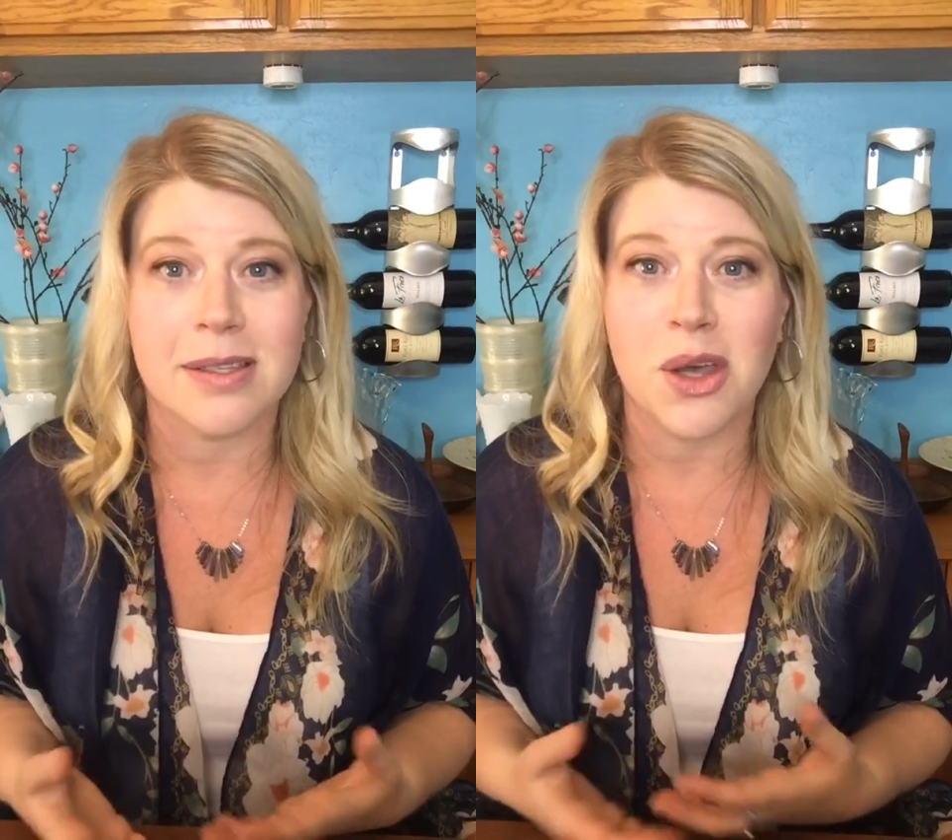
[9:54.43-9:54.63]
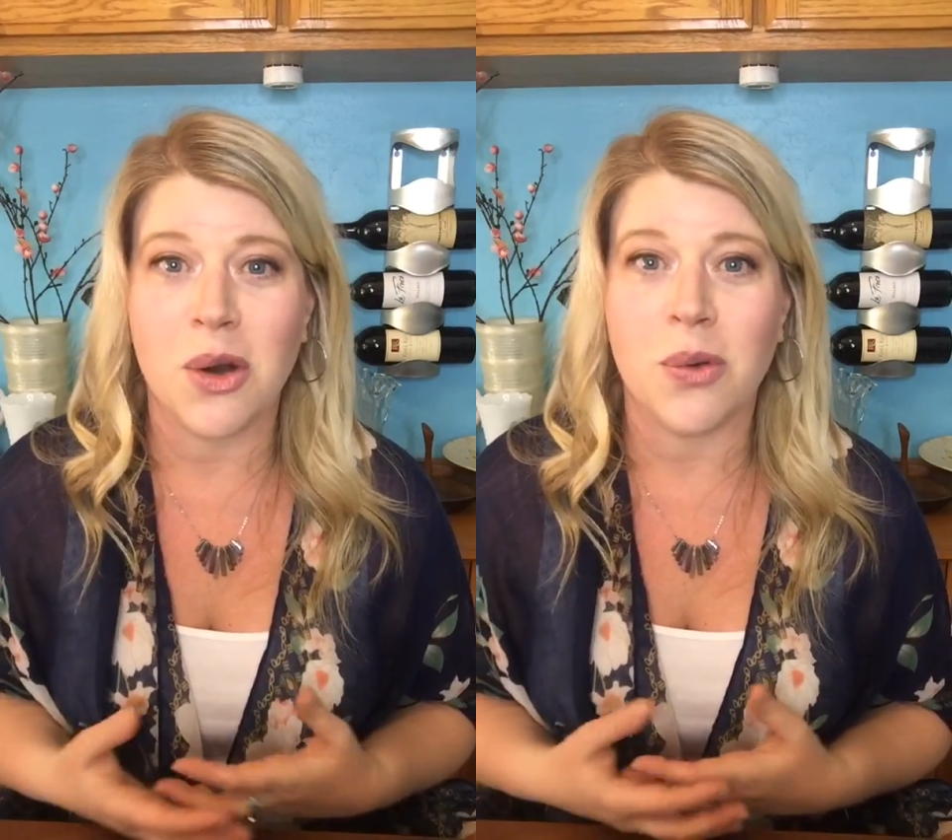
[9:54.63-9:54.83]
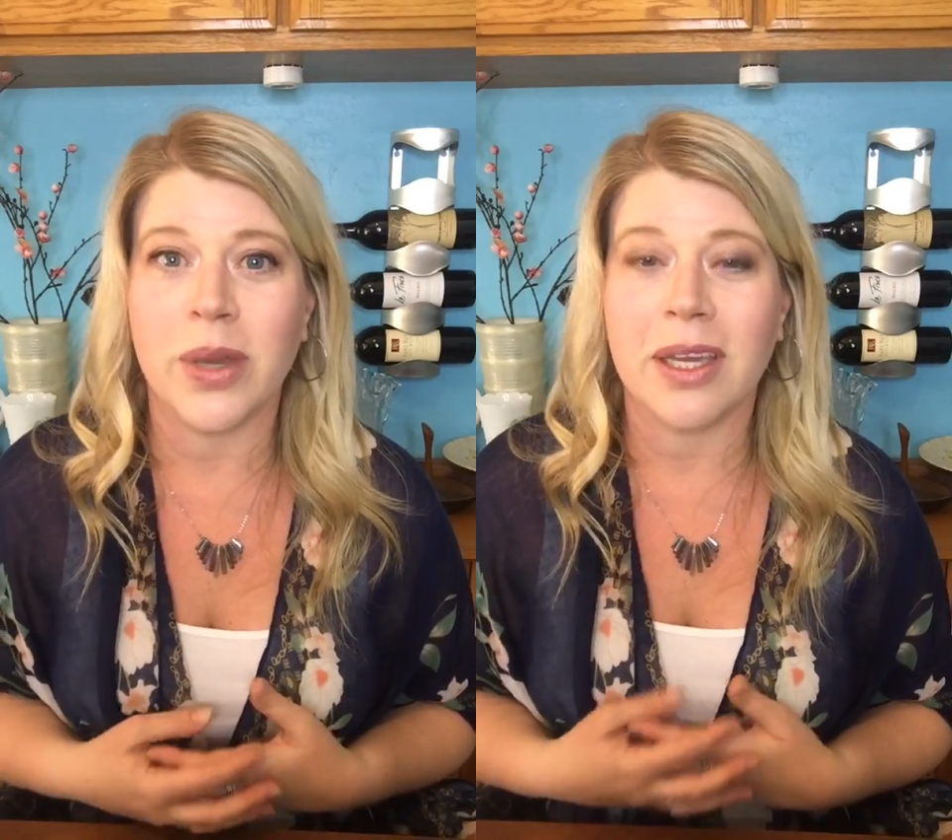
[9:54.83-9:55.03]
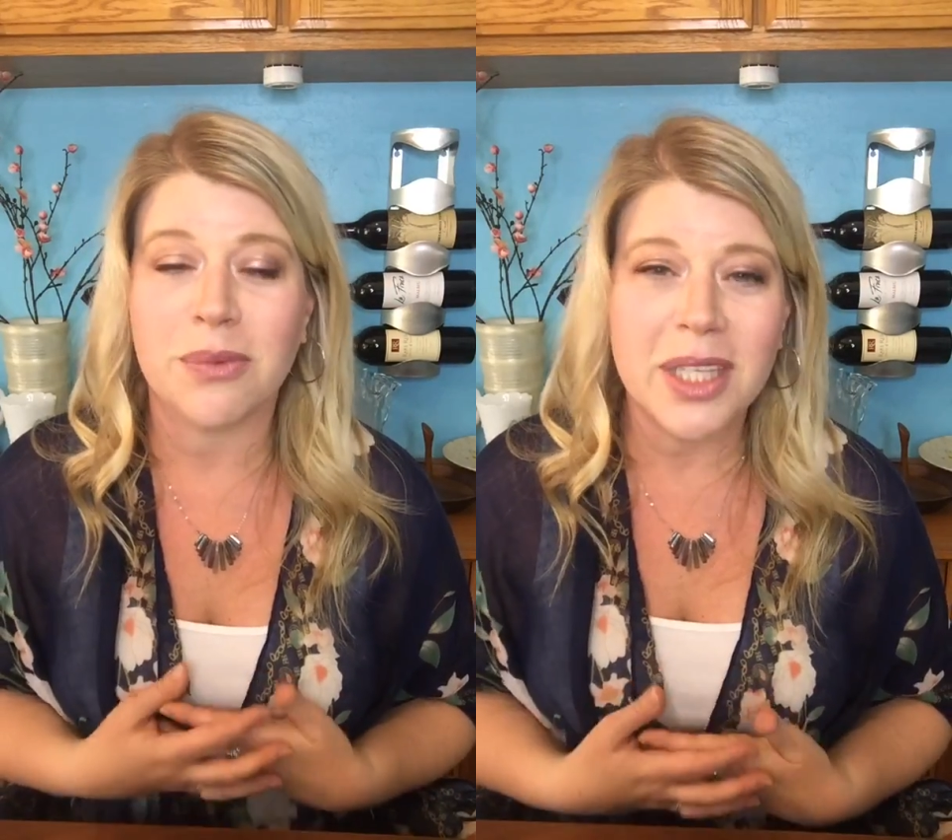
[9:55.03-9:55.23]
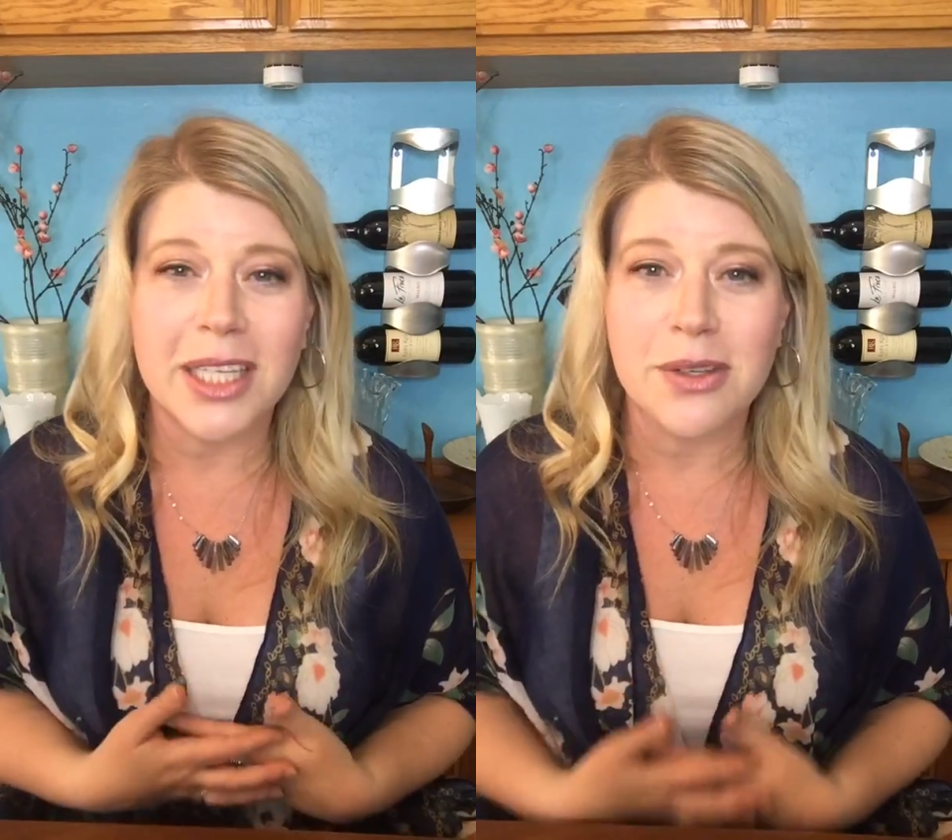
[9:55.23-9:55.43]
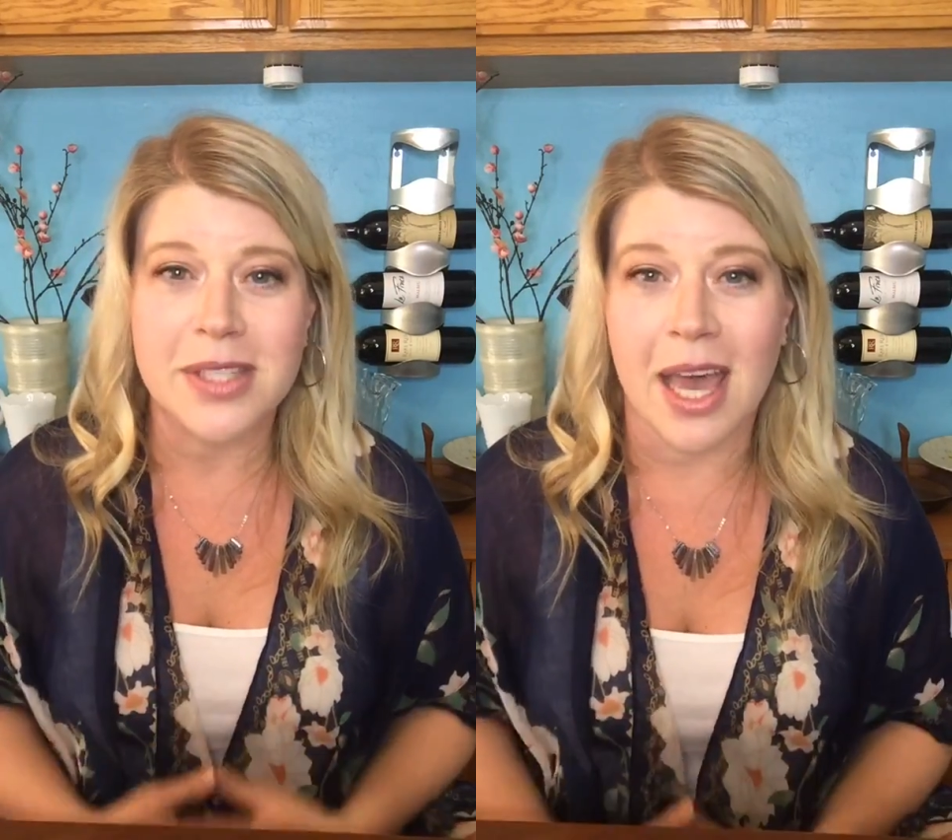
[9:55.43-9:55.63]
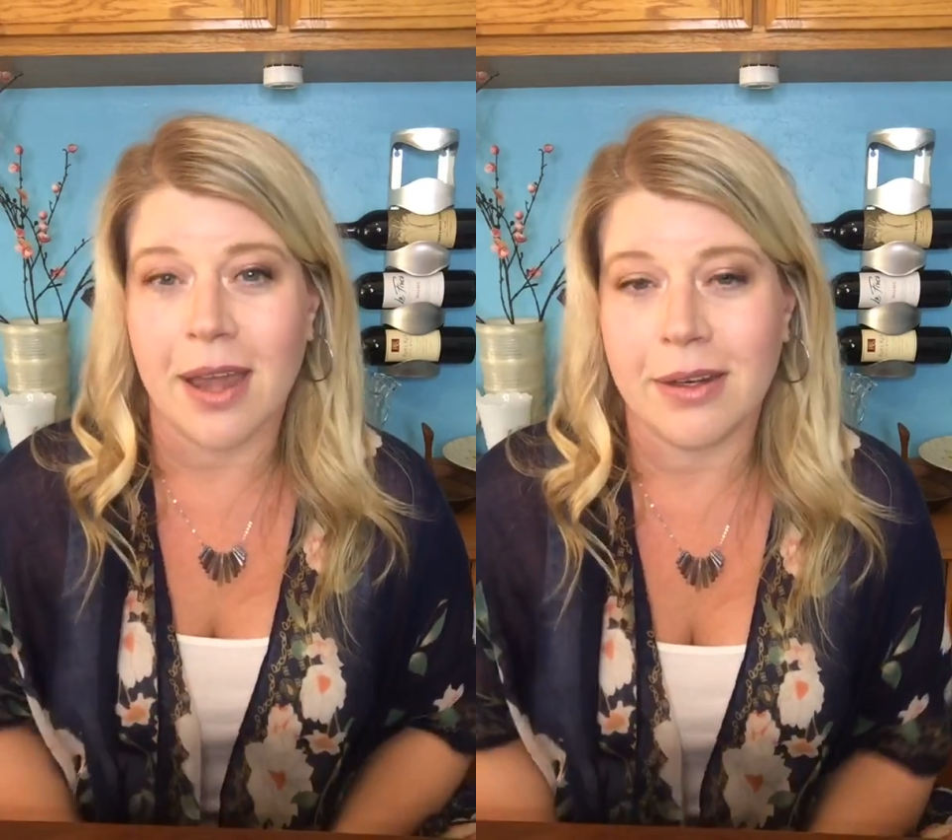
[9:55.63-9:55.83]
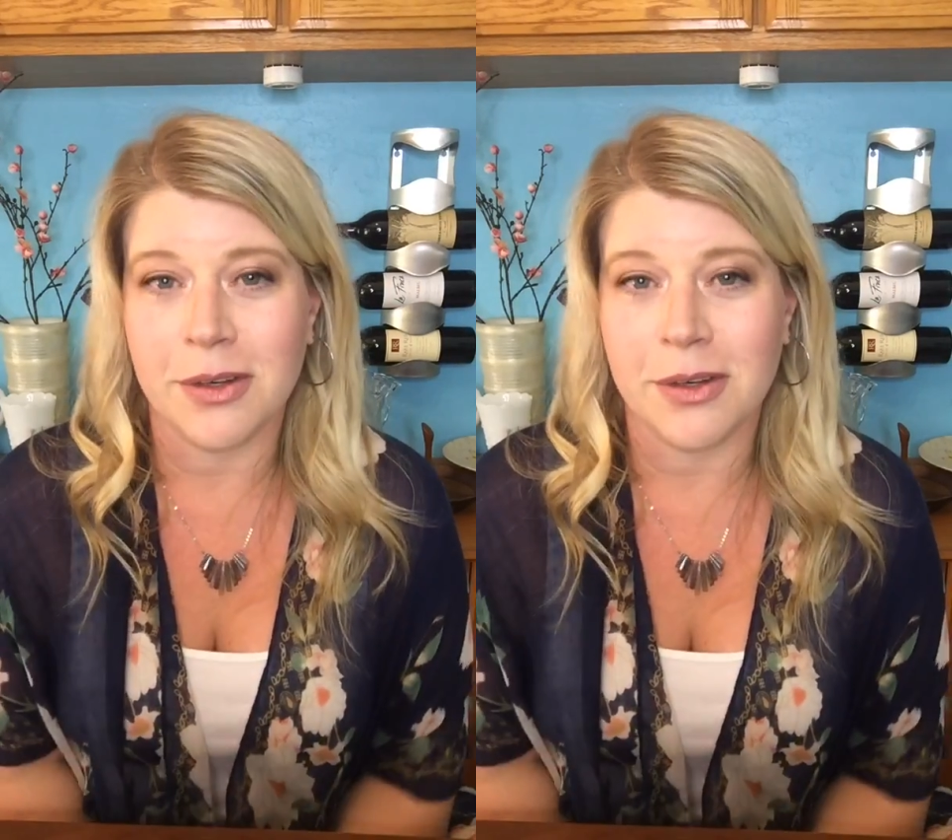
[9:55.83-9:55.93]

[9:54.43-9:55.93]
So we could really use that